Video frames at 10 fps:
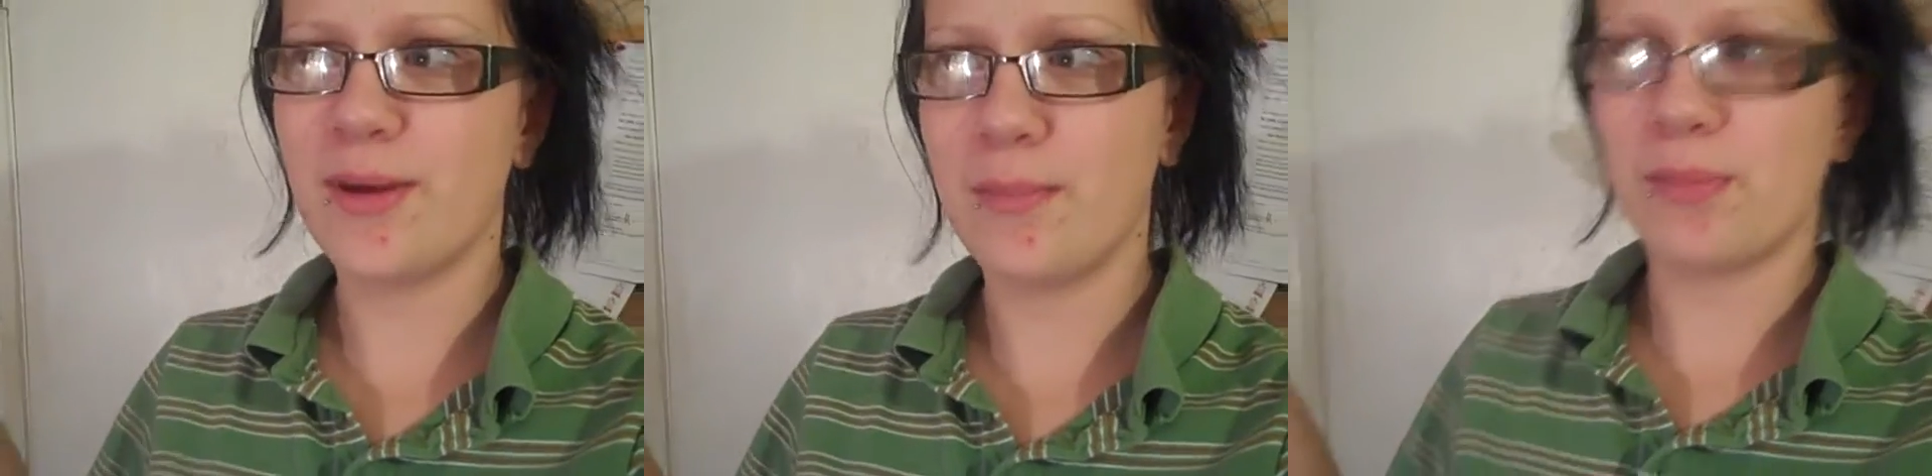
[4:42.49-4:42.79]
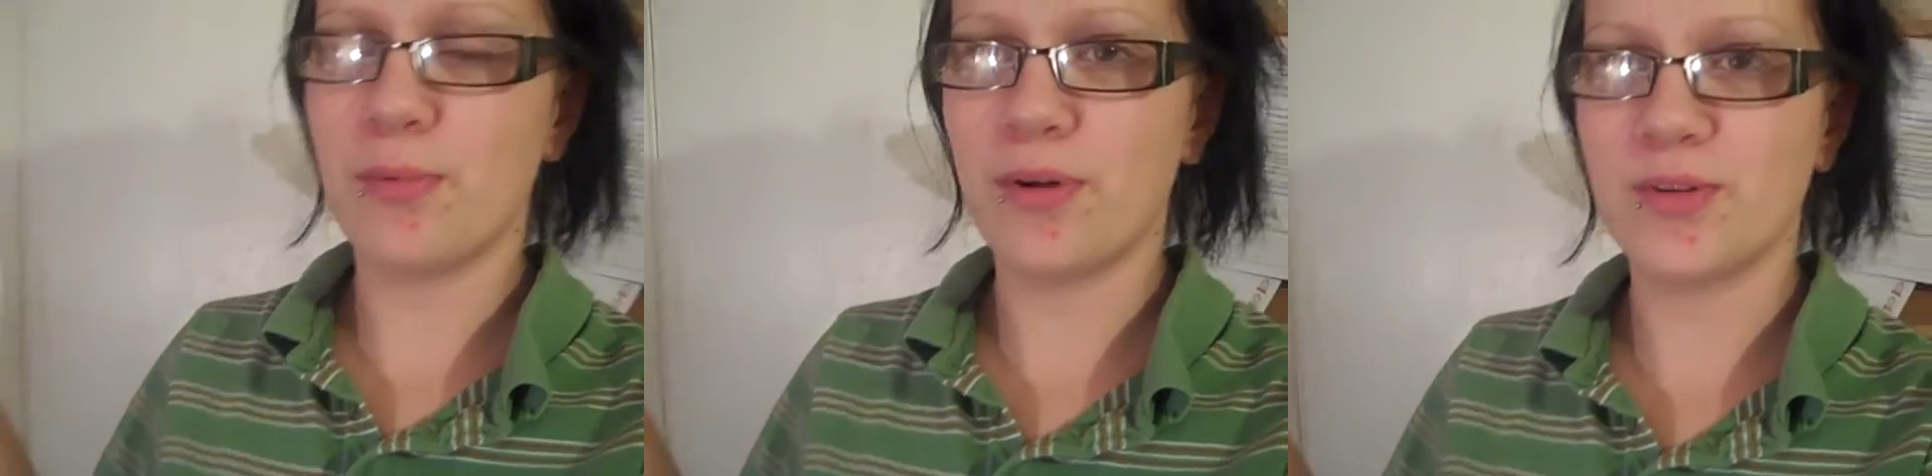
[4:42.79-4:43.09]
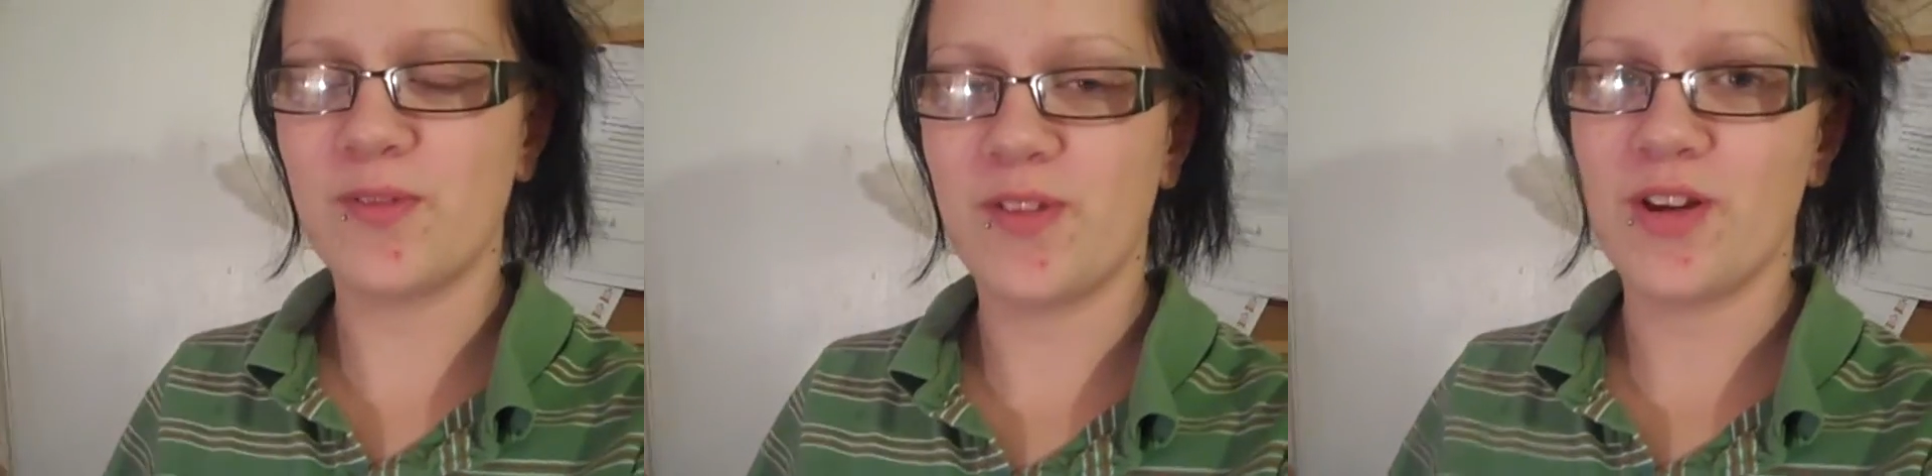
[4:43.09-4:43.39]
some people
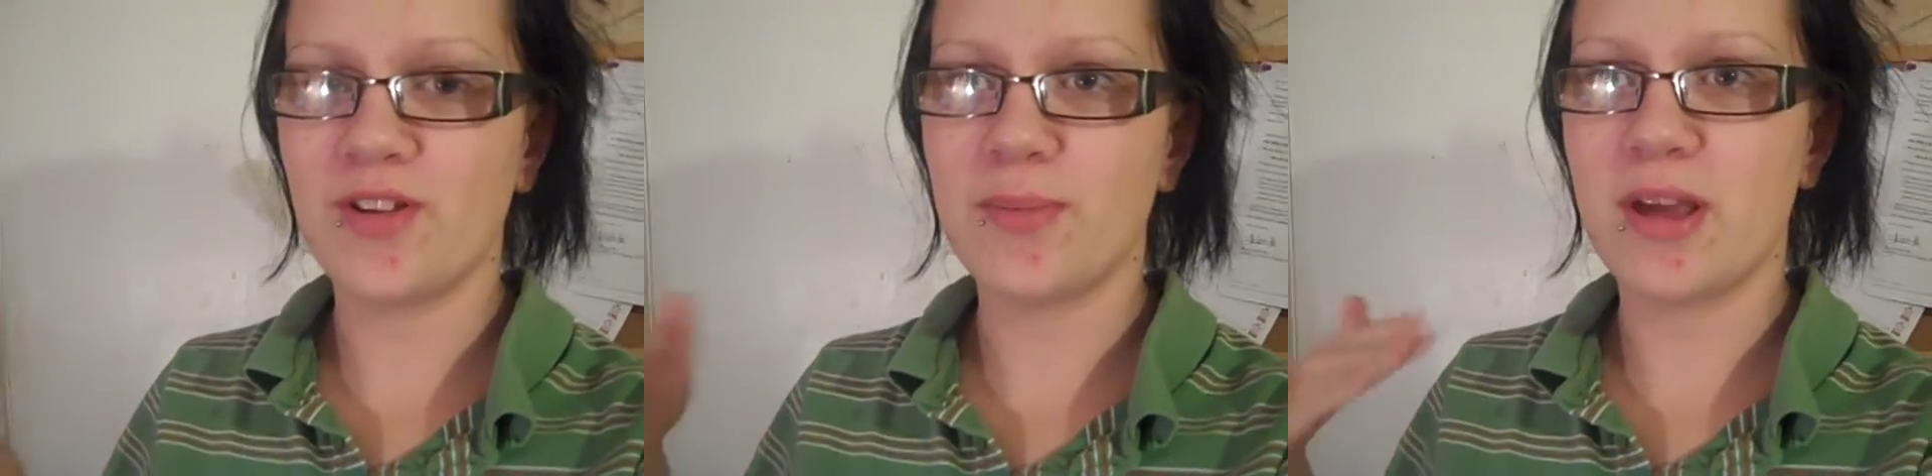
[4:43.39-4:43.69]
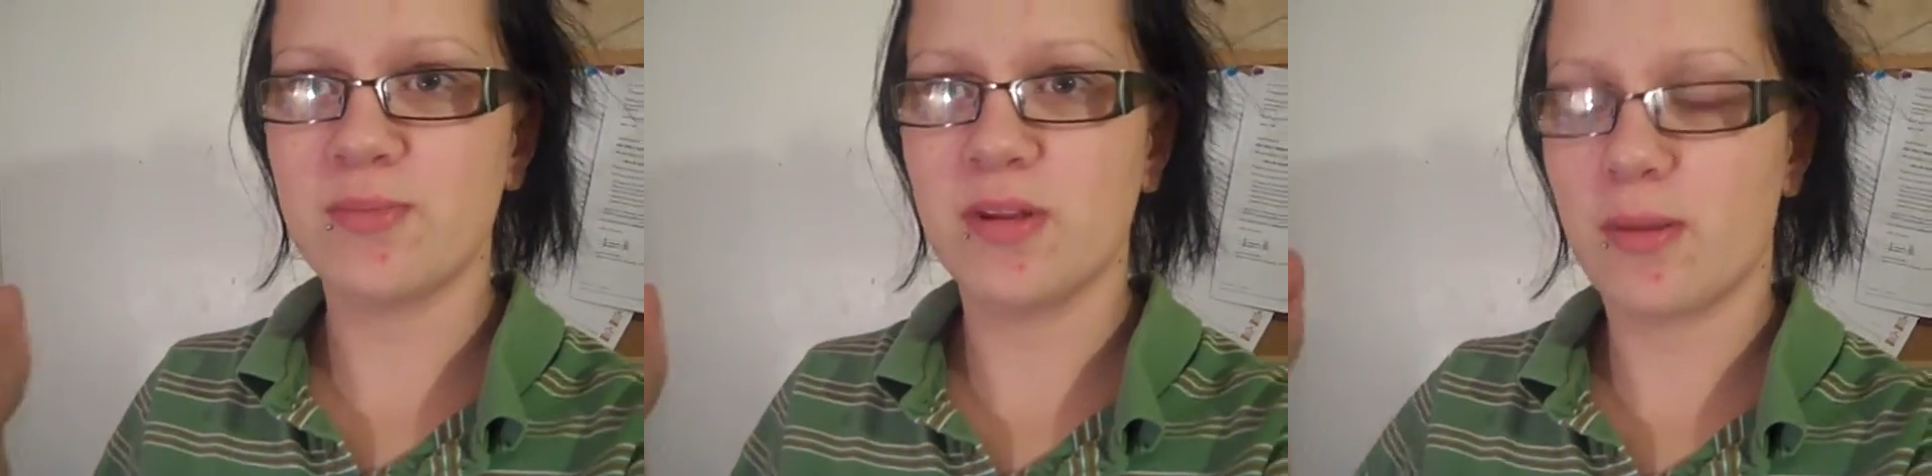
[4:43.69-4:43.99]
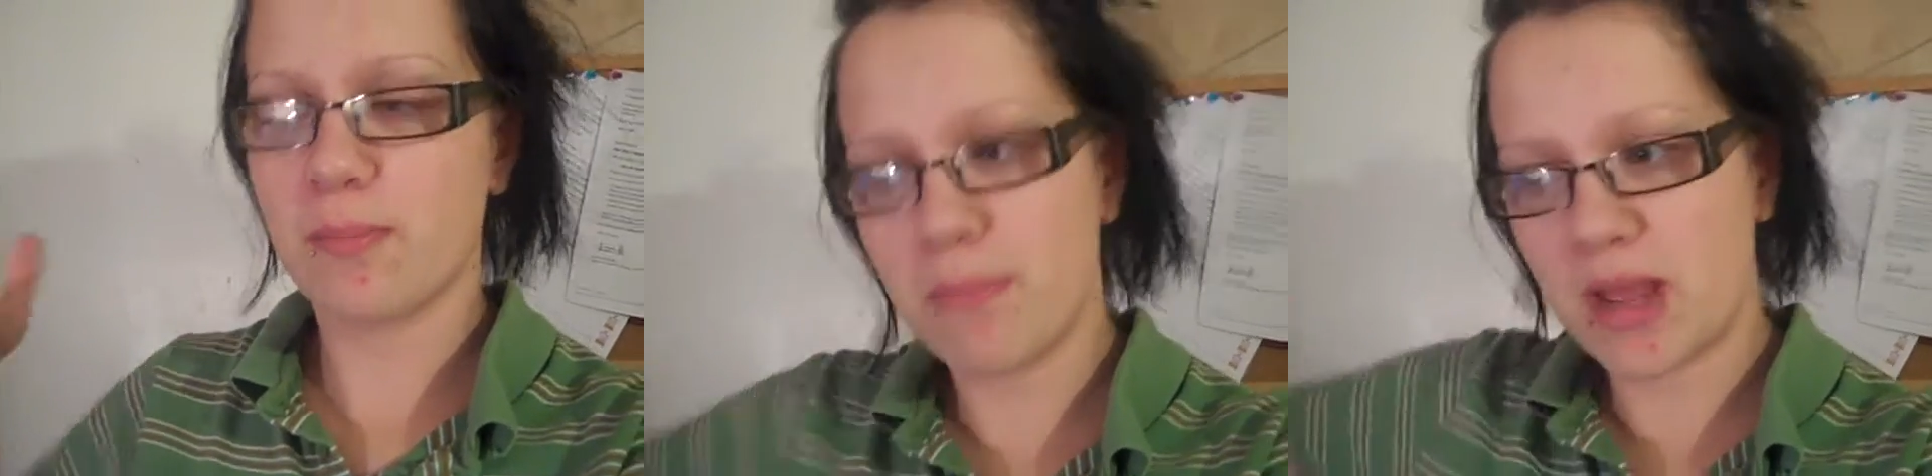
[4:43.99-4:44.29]
watch my videos makes me
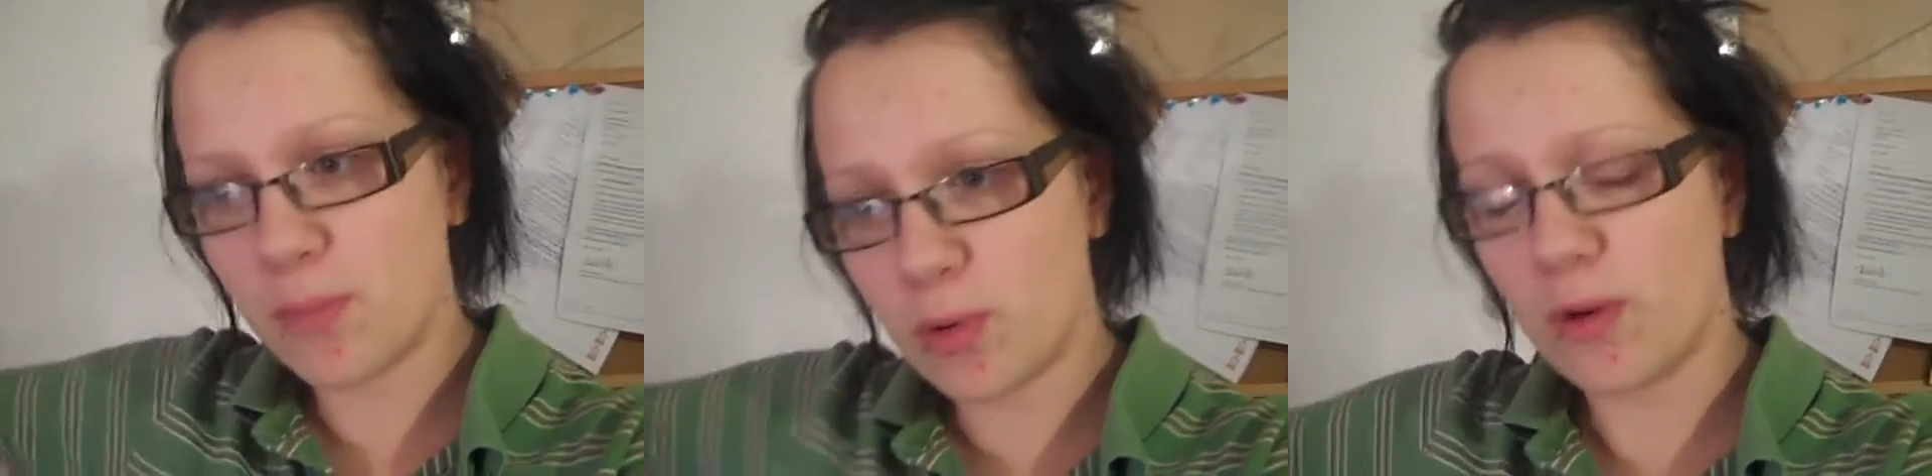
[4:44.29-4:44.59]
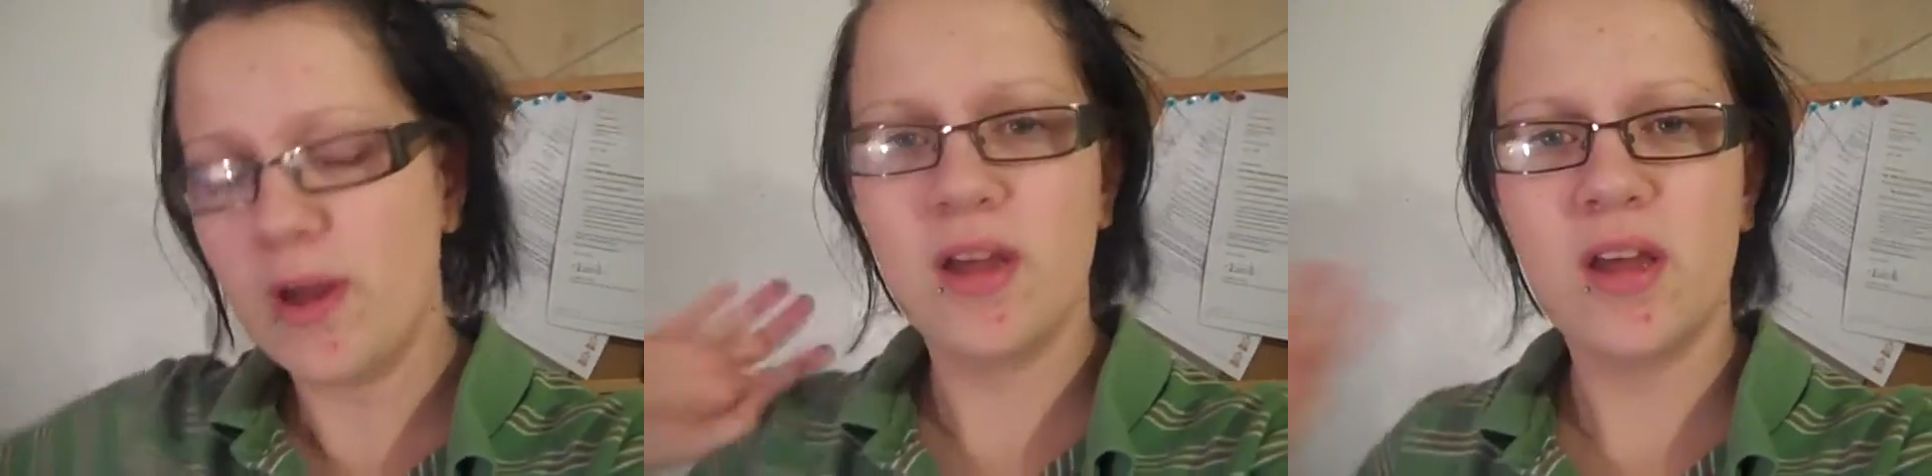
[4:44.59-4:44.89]
like make more.